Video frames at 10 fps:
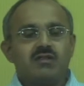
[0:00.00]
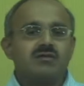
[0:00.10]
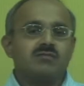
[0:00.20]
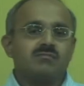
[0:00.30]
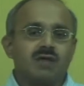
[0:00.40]

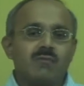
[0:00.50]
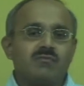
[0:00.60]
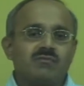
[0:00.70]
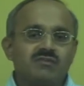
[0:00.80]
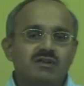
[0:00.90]
a map
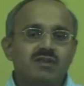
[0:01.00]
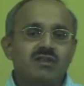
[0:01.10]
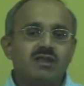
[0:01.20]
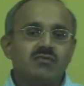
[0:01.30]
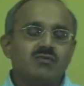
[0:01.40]
of a
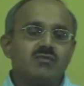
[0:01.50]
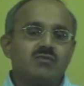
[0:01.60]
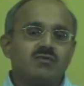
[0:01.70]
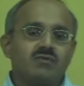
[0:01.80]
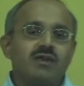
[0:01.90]
city and you want
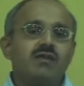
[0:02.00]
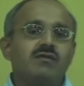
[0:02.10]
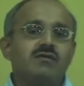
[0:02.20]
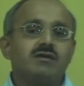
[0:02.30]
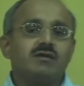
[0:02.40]
to find
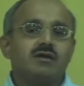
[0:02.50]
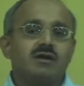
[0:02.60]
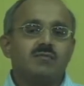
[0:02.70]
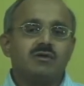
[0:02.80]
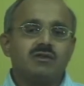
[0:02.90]

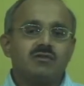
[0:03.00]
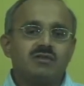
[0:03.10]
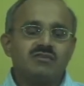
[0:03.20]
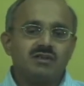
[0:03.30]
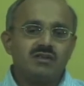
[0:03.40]
a particular
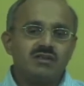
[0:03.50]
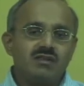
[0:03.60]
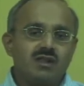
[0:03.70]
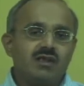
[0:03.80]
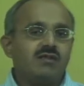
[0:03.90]
city
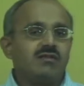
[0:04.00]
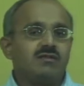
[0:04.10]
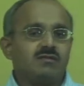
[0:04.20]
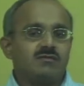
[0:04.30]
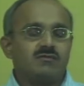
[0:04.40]
and
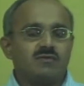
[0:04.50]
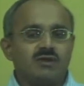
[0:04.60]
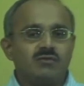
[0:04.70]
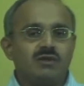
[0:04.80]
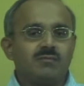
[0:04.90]
way
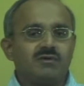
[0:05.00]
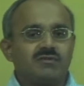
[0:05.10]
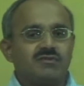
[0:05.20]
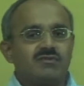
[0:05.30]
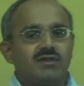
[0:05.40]
to that
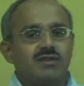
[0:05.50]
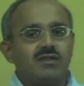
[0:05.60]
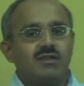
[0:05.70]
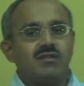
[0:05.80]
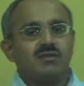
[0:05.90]
particular
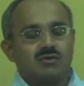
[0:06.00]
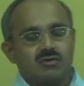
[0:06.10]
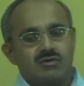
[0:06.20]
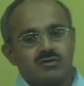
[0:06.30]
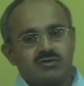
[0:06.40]
city
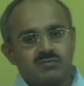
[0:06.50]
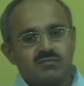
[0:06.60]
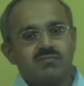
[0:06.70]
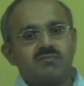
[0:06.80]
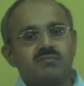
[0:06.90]
or a
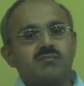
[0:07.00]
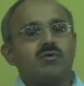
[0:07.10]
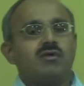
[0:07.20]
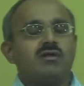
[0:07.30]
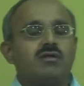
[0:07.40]

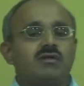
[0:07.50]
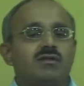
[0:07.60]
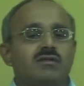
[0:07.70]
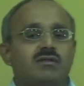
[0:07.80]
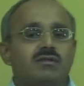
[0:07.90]
point,
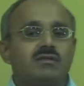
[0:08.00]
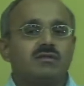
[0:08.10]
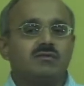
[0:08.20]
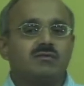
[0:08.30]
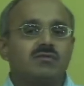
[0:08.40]

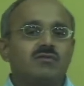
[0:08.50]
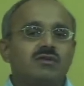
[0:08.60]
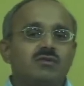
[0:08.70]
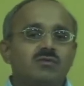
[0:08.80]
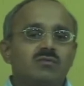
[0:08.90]
you
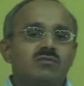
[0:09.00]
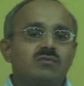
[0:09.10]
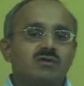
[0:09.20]
need to